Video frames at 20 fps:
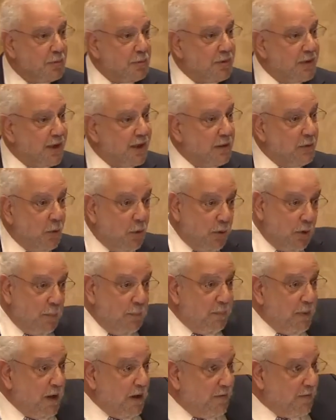plane or
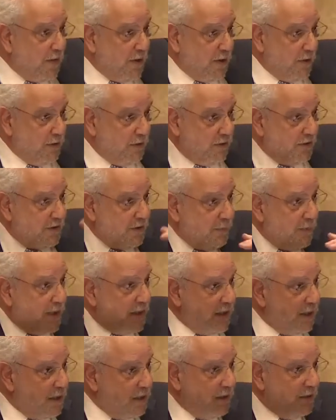above others,
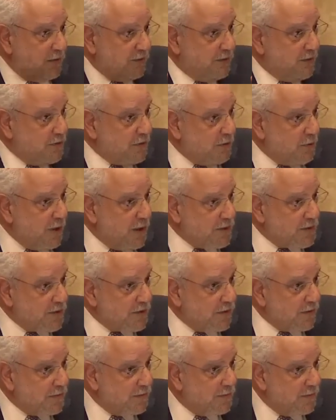depending on the situation.